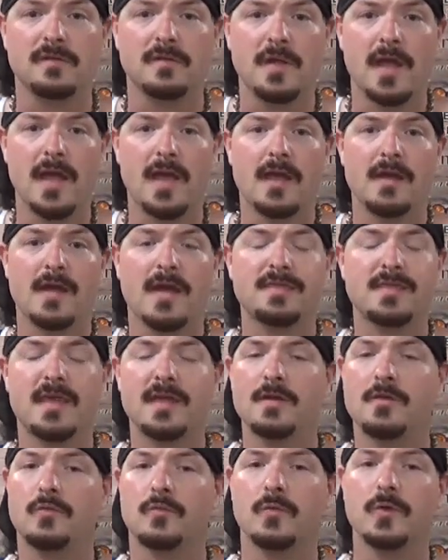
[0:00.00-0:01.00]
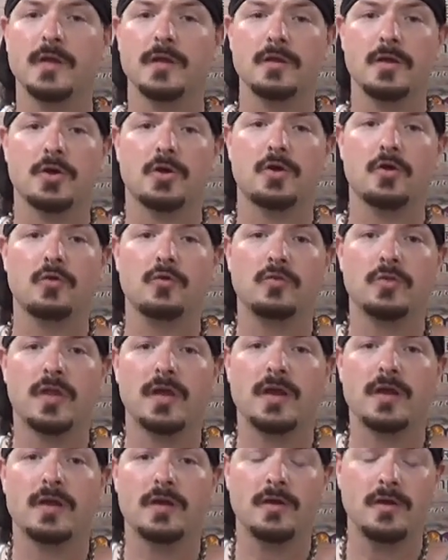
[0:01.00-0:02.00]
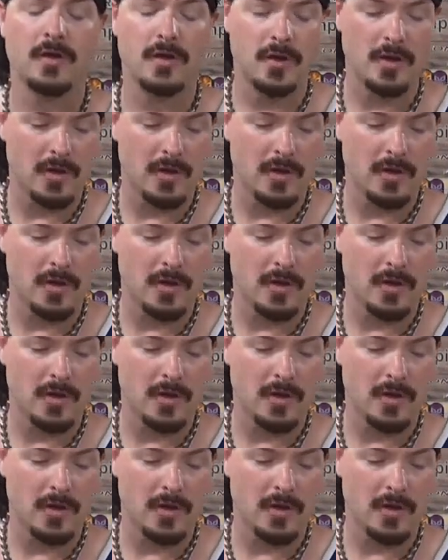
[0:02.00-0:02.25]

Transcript: and I think it'll really look cool there.